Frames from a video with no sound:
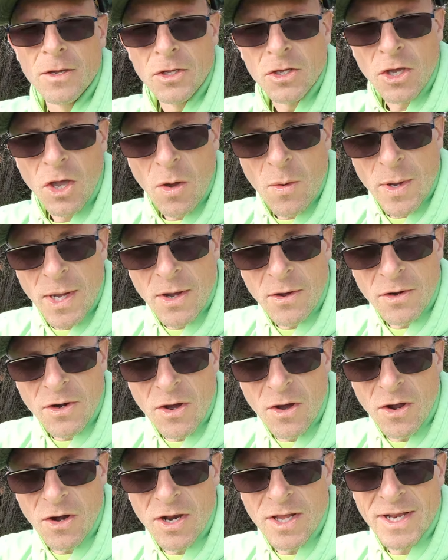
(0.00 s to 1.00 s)
going on
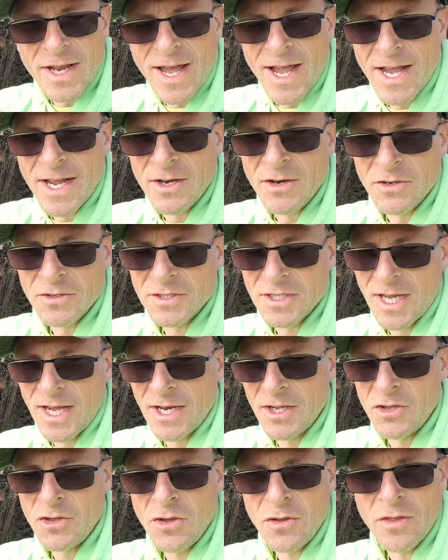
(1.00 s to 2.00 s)
holiday, not
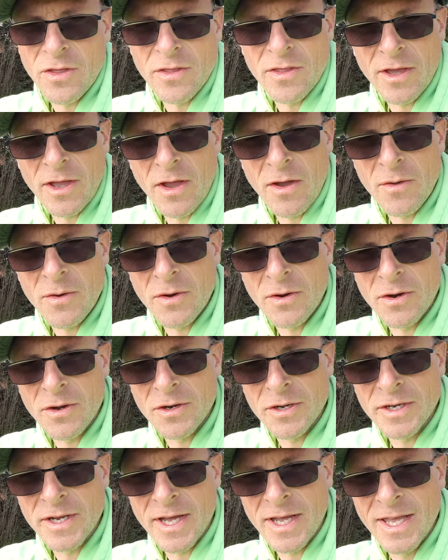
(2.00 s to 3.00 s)
telling you that they're going on
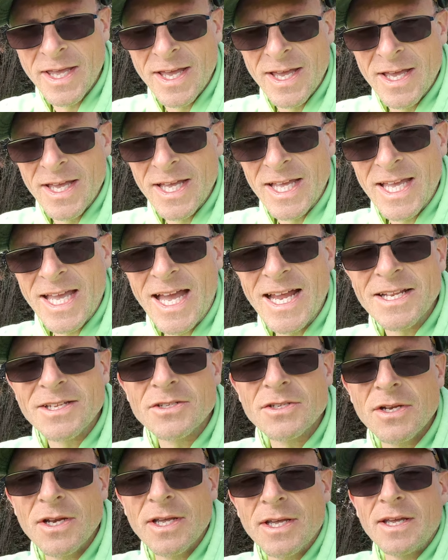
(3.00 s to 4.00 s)
holiday,
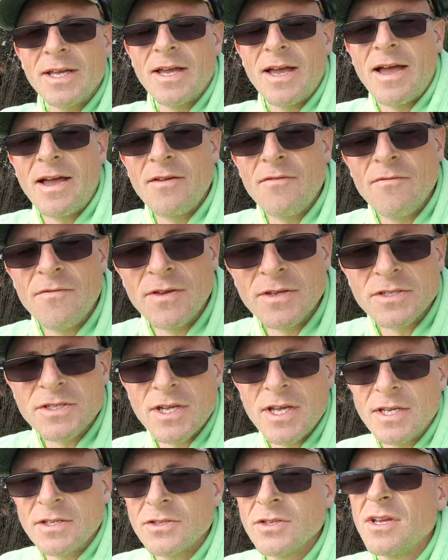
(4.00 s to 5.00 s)
cancelling a
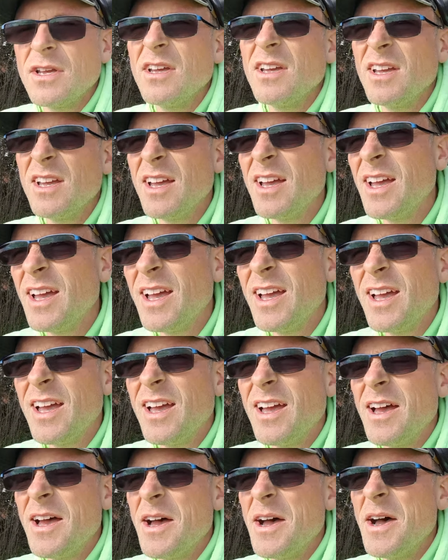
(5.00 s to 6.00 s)
visit,
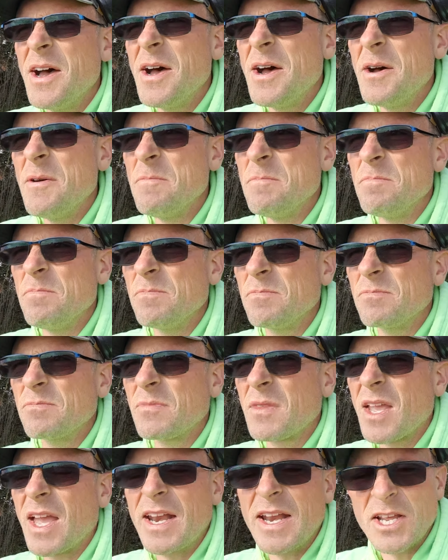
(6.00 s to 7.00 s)
and
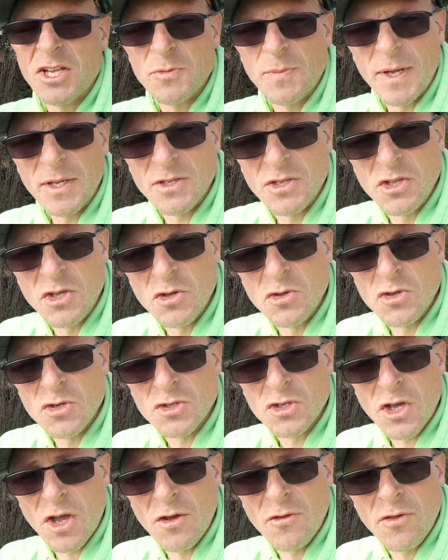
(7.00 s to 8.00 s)
expecting you
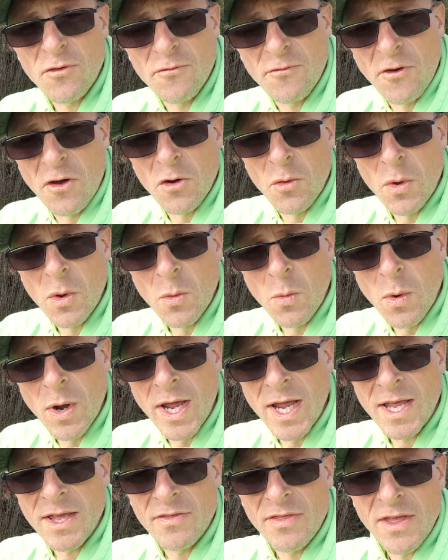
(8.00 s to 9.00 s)
just to go the following
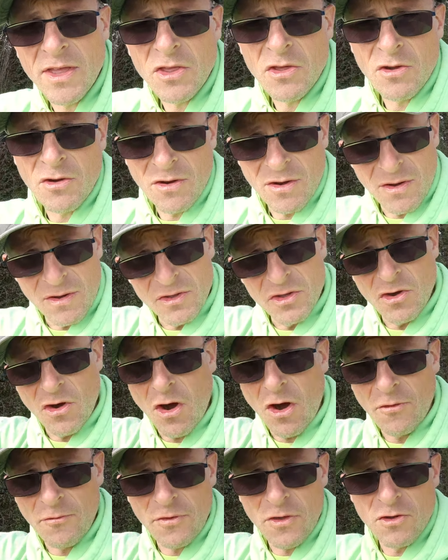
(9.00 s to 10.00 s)
week, and then you're
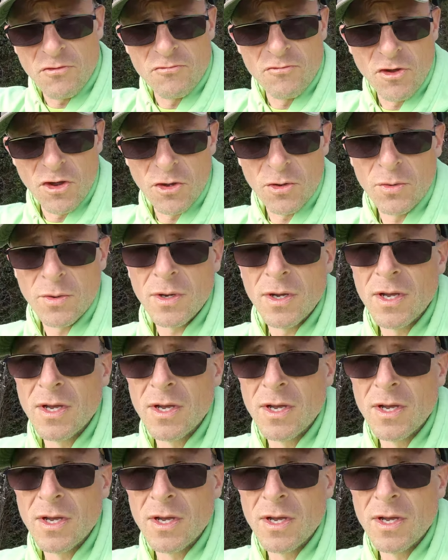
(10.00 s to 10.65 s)
off your route.